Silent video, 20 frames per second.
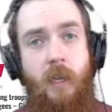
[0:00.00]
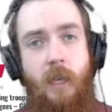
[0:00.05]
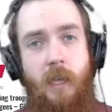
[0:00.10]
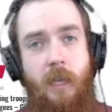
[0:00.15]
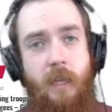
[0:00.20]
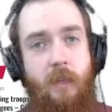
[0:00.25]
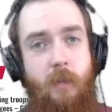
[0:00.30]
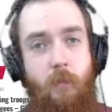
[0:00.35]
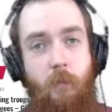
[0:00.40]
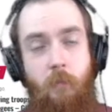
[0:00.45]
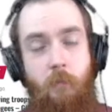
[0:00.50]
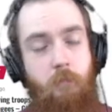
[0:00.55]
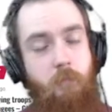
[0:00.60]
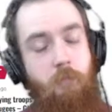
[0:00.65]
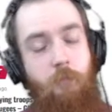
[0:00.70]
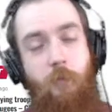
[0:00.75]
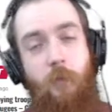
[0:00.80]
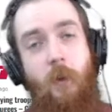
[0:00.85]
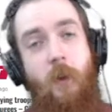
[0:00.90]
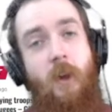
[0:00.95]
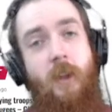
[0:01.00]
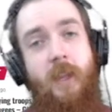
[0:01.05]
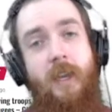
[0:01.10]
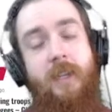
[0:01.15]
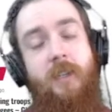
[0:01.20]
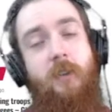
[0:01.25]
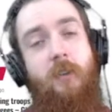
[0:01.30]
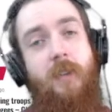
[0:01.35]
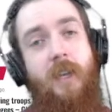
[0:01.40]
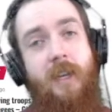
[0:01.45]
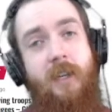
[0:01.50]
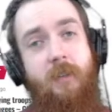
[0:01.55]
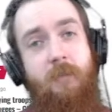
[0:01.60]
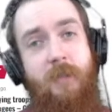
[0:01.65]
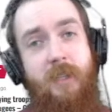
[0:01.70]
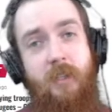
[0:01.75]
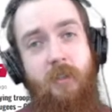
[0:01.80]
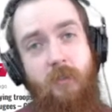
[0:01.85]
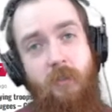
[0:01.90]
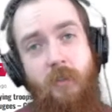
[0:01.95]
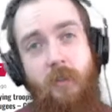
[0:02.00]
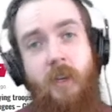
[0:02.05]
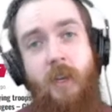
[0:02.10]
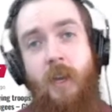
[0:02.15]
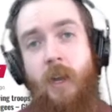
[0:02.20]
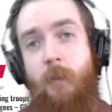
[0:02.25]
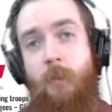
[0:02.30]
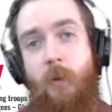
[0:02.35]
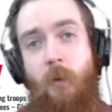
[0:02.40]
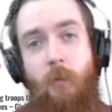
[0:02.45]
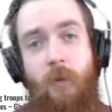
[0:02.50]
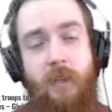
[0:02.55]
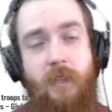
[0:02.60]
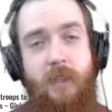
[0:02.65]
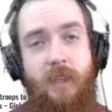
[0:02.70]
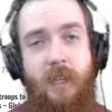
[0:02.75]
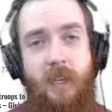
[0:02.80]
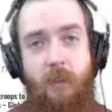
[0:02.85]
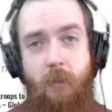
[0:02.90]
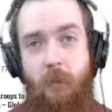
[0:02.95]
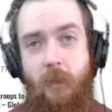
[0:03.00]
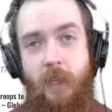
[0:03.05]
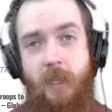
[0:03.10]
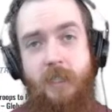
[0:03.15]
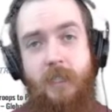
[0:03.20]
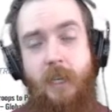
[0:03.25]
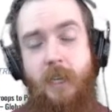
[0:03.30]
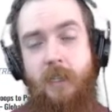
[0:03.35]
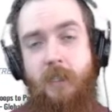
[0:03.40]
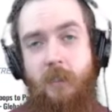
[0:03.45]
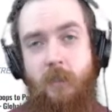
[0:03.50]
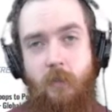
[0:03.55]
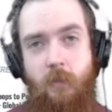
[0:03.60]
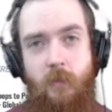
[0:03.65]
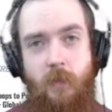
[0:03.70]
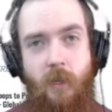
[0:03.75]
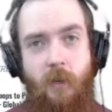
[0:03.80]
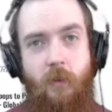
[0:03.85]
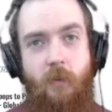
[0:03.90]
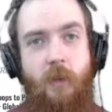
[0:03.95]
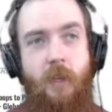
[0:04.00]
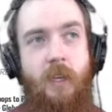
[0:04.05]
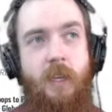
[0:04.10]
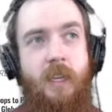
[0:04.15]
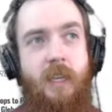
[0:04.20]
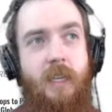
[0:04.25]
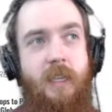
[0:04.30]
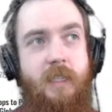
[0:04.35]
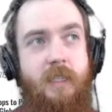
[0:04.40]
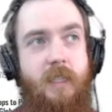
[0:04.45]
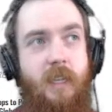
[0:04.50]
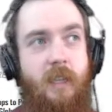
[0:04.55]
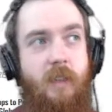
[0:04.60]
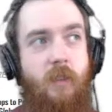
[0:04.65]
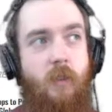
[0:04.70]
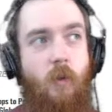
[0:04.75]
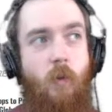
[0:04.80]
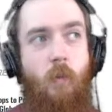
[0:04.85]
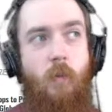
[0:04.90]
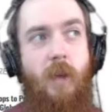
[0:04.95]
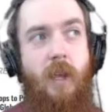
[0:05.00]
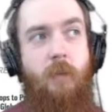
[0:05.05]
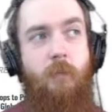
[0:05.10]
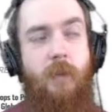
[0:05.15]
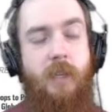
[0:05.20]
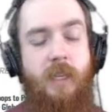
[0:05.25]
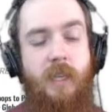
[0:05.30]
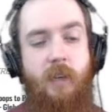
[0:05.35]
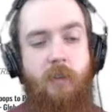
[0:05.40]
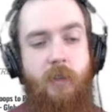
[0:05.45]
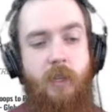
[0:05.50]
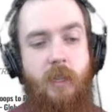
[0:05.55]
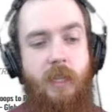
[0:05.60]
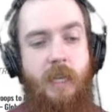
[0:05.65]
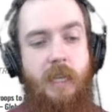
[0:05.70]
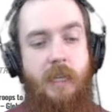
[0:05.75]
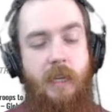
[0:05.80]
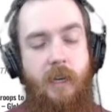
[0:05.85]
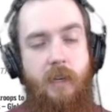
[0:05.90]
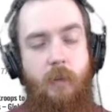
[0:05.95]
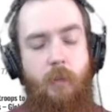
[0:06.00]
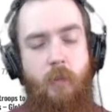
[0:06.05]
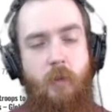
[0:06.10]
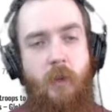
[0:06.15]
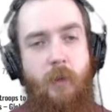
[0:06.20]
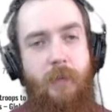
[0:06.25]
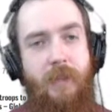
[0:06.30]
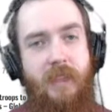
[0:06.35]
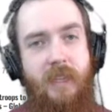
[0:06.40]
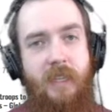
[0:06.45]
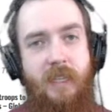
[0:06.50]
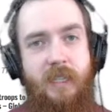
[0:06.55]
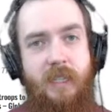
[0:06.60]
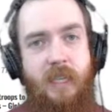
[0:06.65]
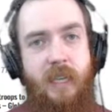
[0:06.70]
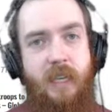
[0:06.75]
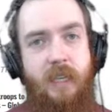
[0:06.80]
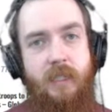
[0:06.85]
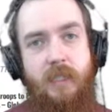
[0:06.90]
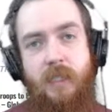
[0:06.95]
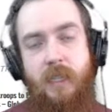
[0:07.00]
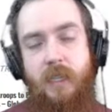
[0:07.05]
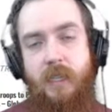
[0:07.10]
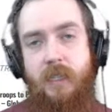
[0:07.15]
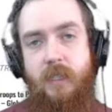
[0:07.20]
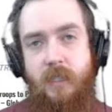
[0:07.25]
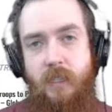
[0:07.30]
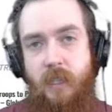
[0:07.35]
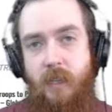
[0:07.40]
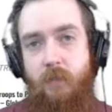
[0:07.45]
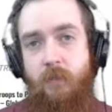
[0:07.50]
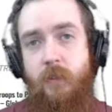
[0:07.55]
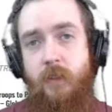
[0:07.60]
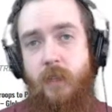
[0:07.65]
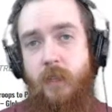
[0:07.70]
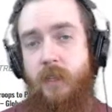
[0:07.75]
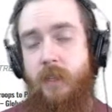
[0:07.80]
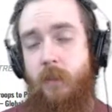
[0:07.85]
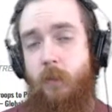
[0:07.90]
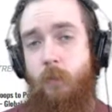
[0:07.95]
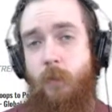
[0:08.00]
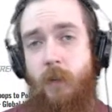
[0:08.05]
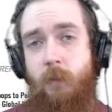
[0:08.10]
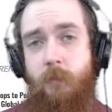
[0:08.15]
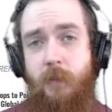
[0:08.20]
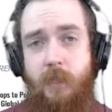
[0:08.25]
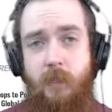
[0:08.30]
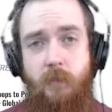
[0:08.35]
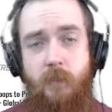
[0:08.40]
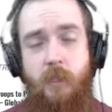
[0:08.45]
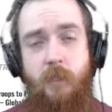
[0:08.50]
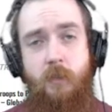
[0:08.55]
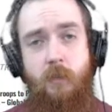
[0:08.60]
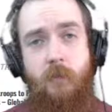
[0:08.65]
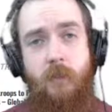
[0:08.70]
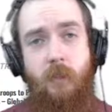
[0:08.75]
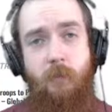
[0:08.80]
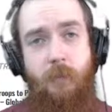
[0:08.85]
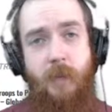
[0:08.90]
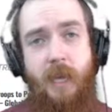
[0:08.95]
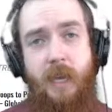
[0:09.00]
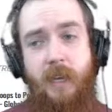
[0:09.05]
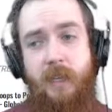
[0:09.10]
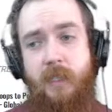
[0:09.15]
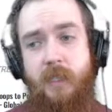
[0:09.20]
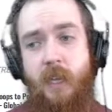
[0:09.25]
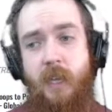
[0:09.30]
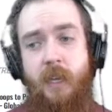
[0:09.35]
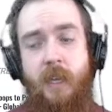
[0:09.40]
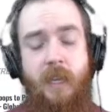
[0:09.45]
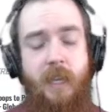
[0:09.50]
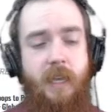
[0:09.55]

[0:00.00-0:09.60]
And for all I know, that could be true. But one of the other things I do know is that the way we calculate unemployment these days is different than the way we used to do in the past.